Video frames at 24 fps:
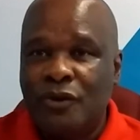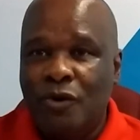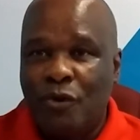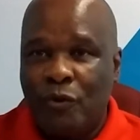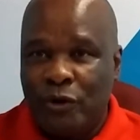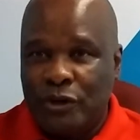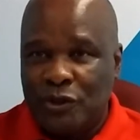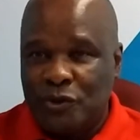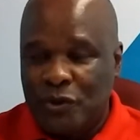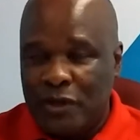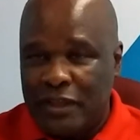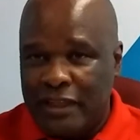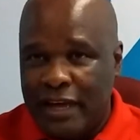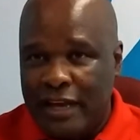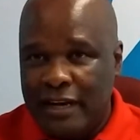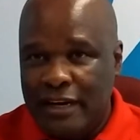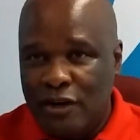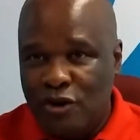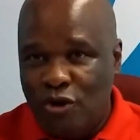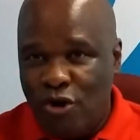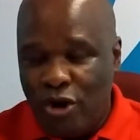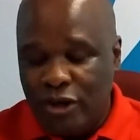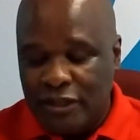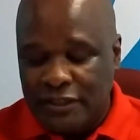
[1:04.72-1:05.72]
which we
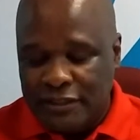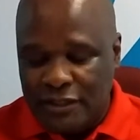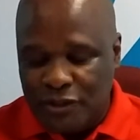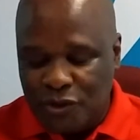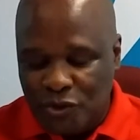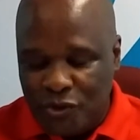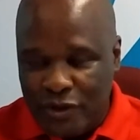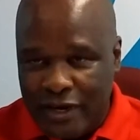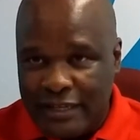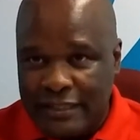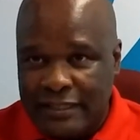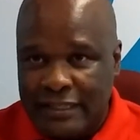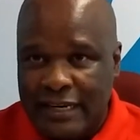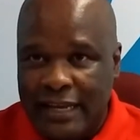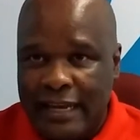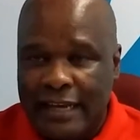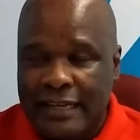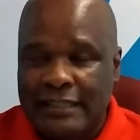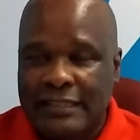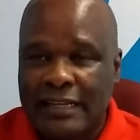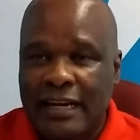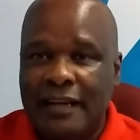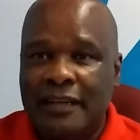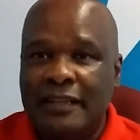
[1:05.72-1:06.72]
then launched 2 years
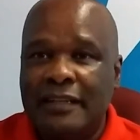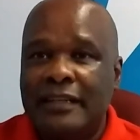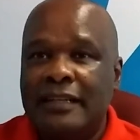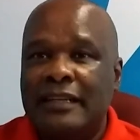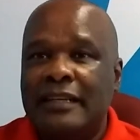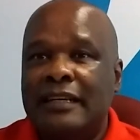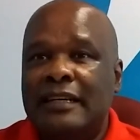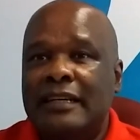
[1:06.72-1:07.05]
later